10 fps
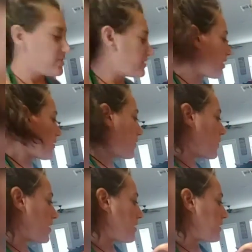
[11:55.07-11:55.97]

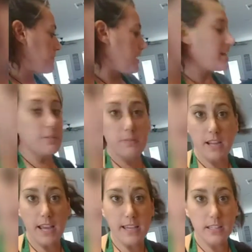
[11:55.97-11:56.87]
so my
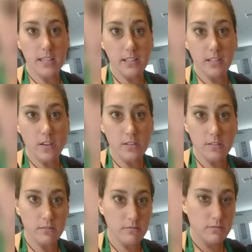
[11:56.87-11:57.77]
husband has his
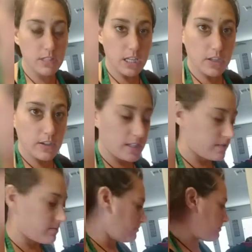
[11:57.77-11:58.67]
all
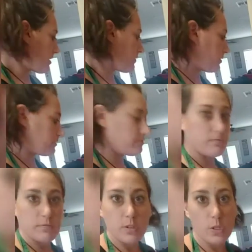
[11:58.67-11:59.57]
decorated, whatever
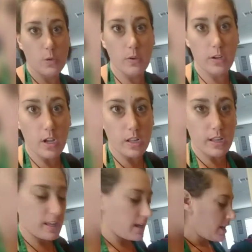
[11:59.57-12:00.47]
you wanna
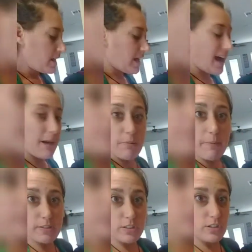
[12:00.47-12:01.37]
call it. I'm
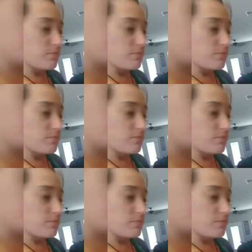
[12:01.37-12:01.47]
about to